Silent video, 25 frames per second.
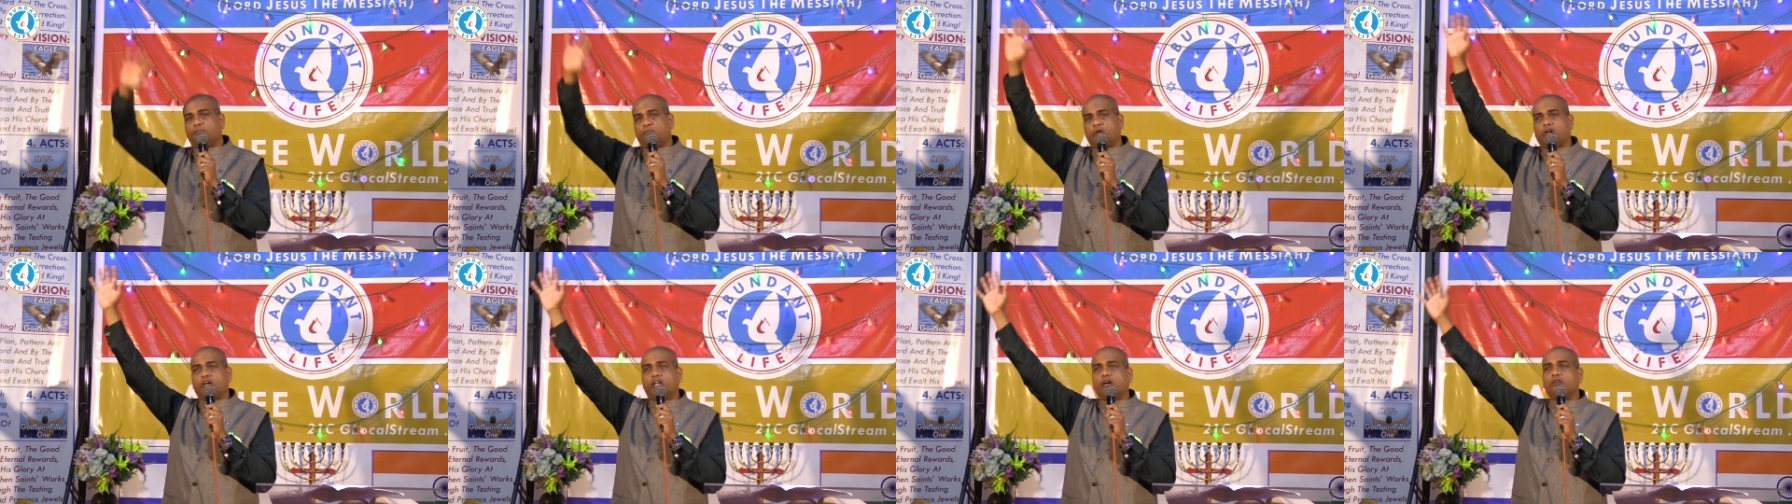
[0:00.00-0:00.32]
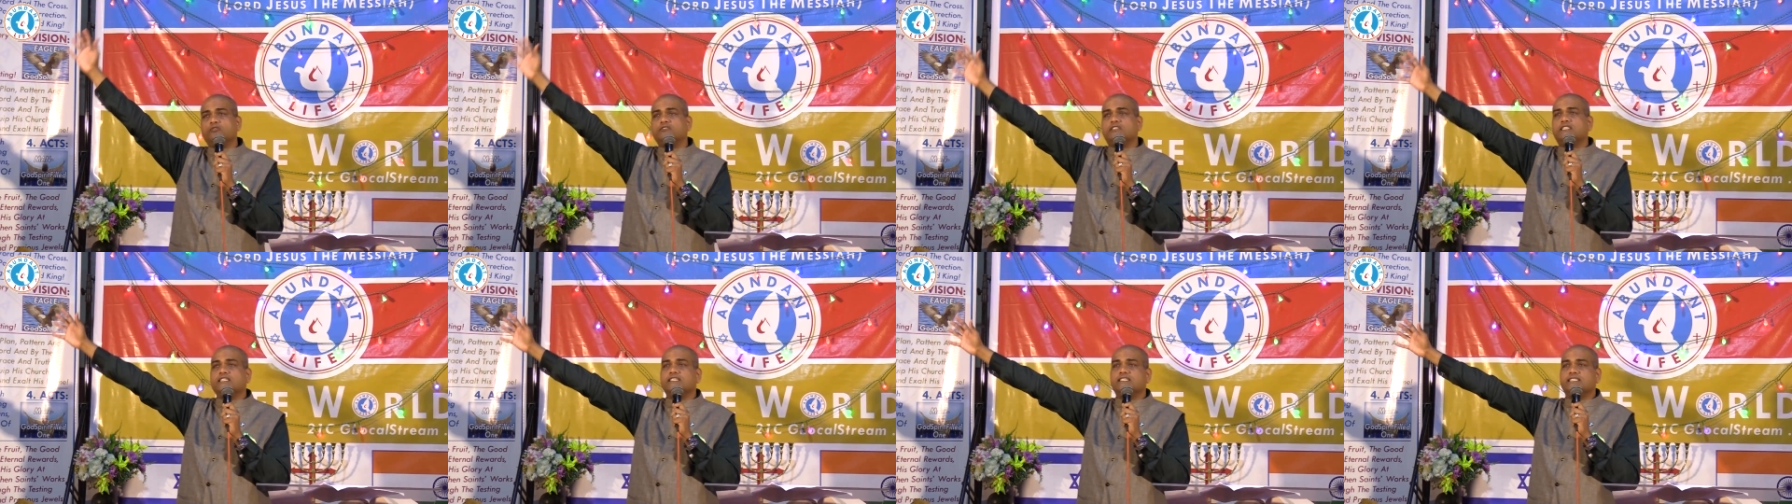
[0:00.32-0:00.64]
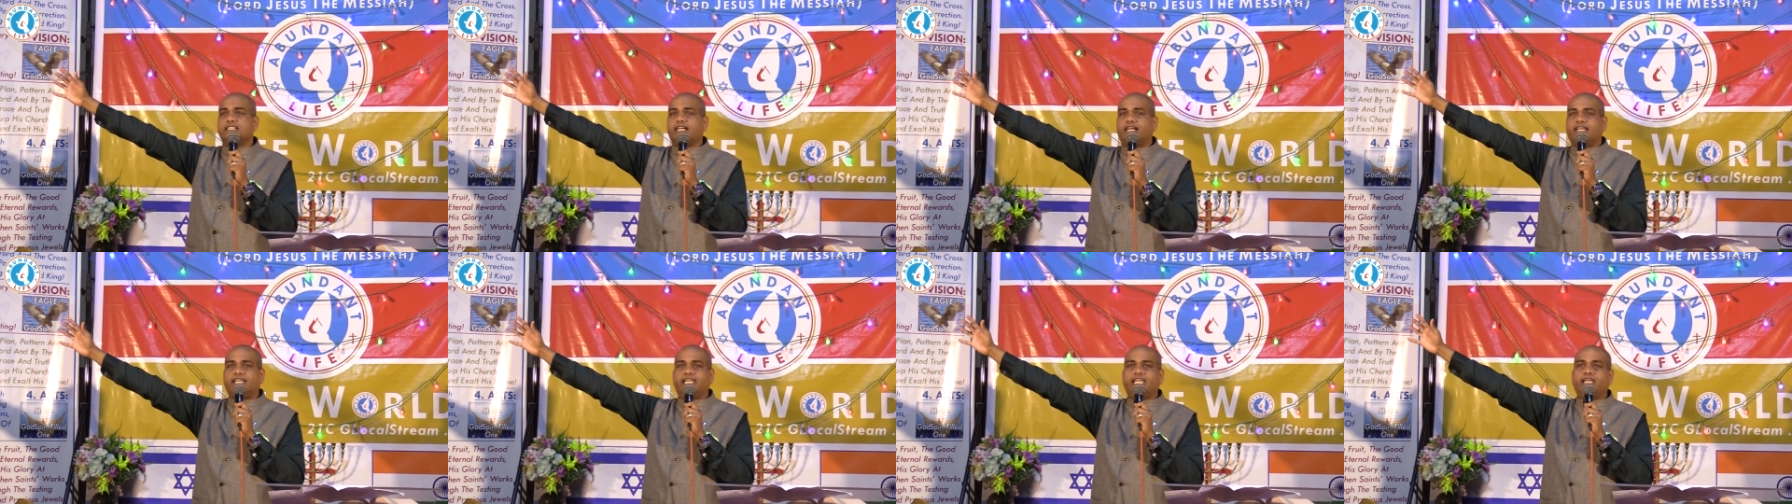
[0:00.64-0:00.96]
pronounces
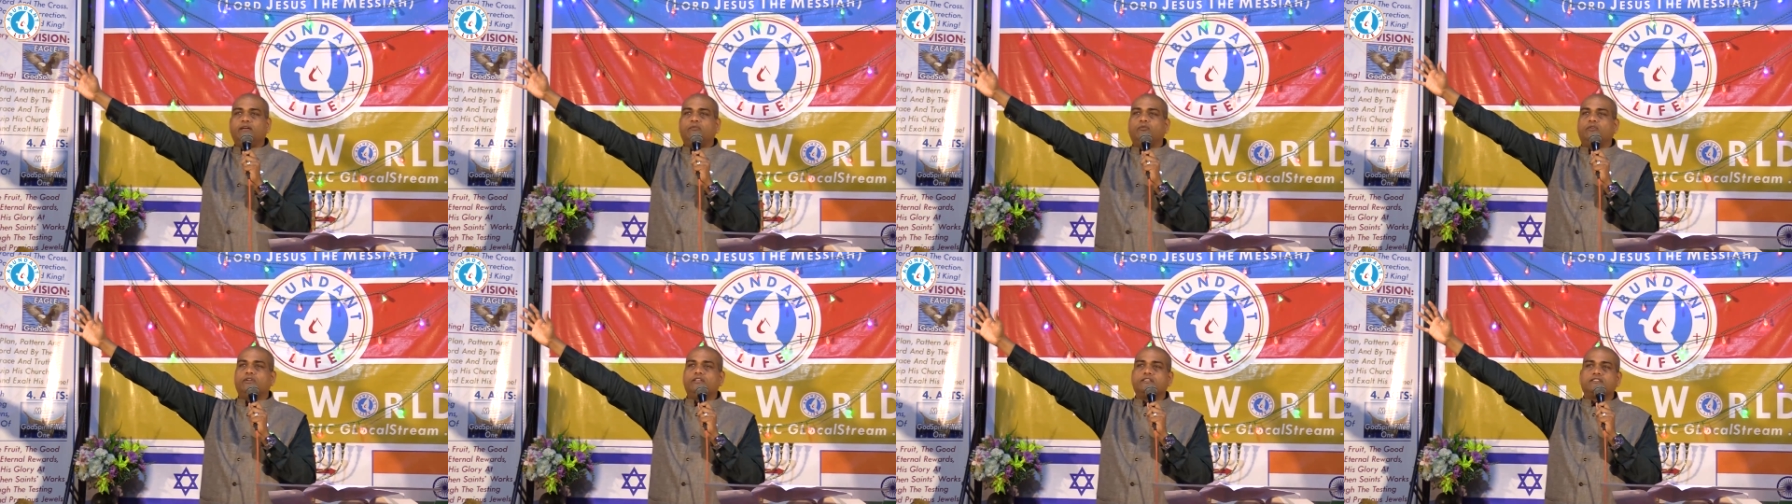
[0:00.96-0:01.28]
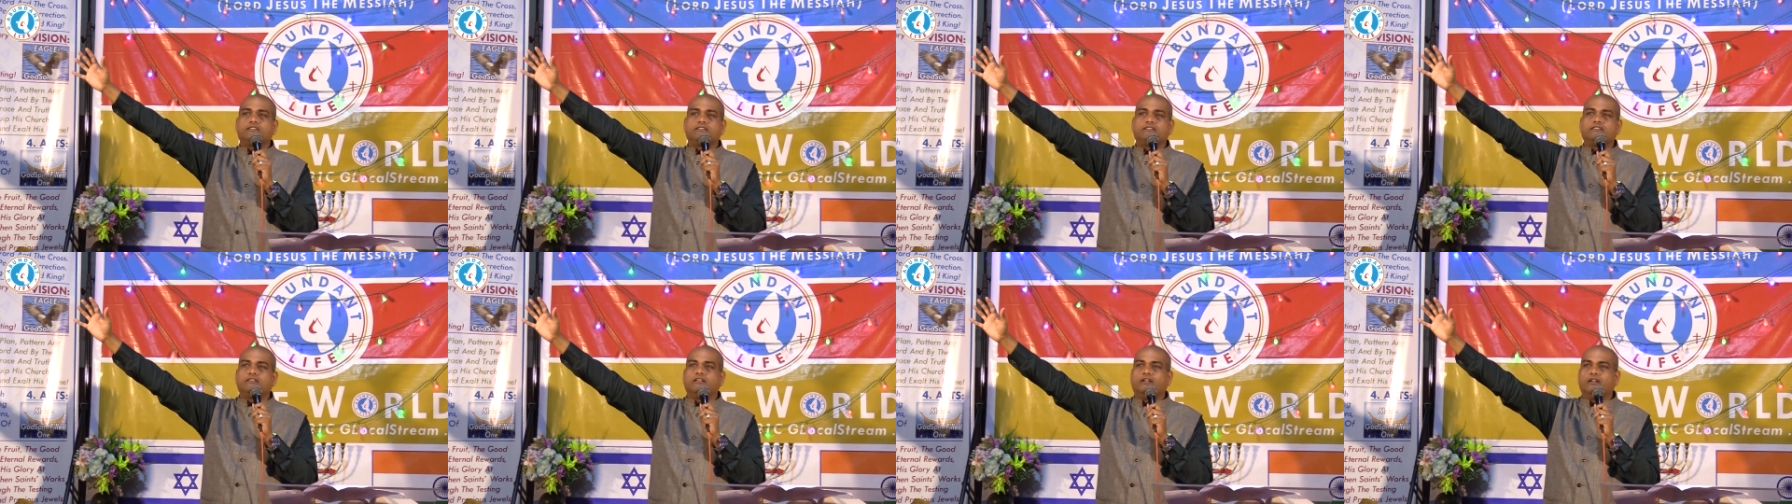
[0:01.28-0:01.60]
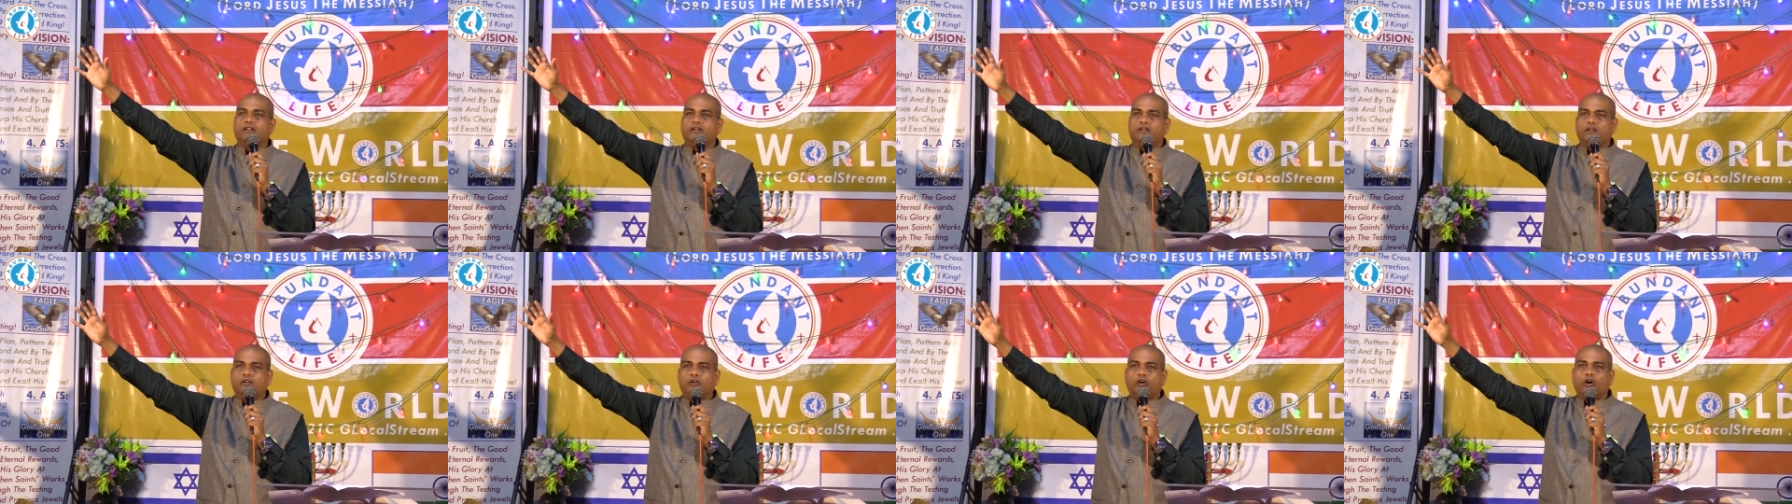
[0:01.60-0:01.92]
that he was
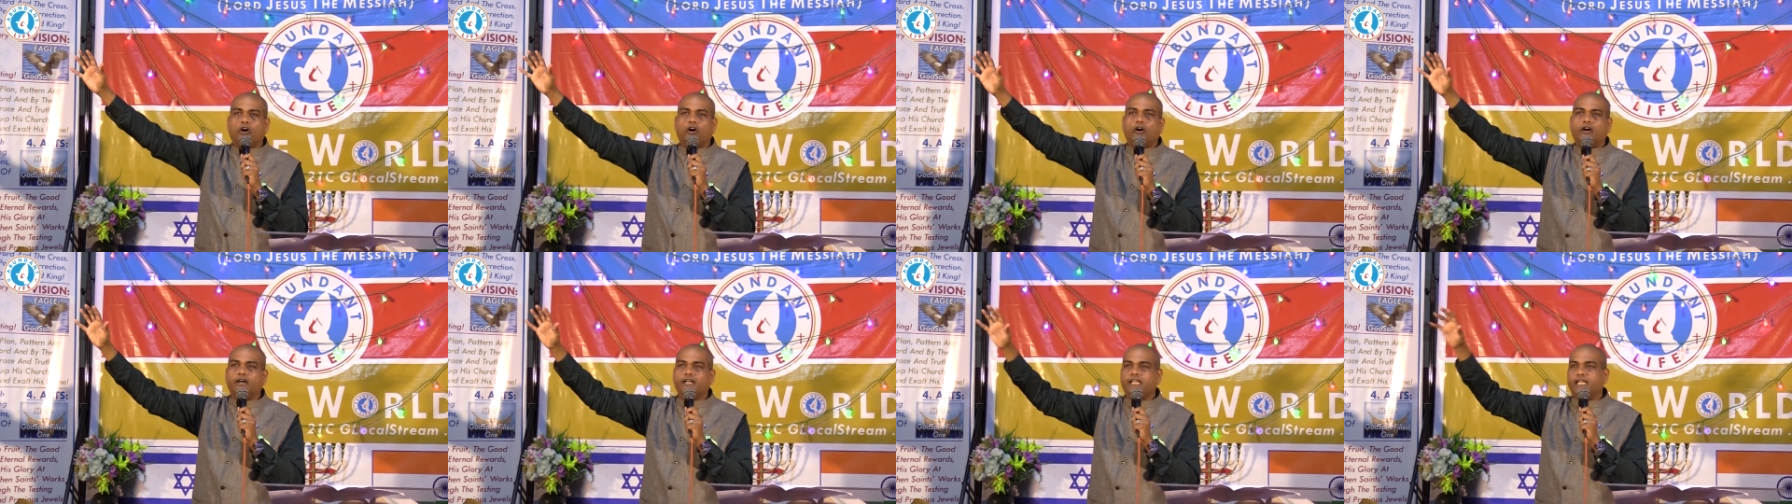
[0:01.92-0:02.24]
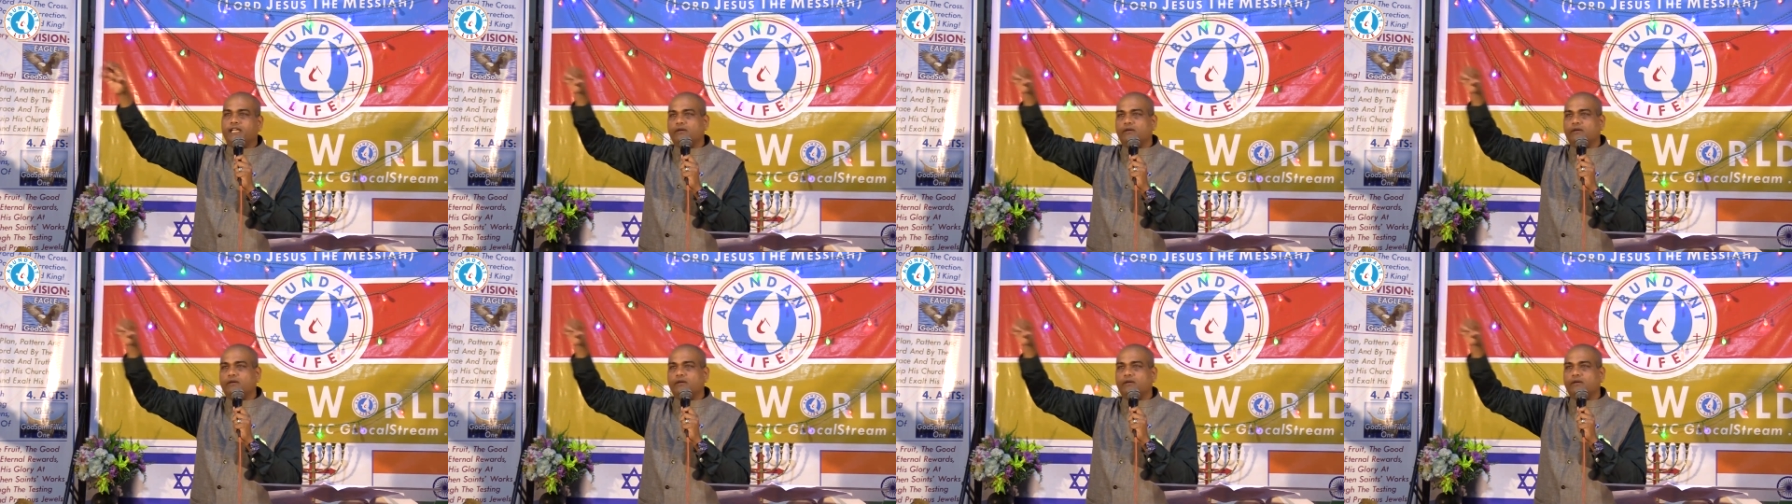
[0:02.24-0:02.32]
Lord,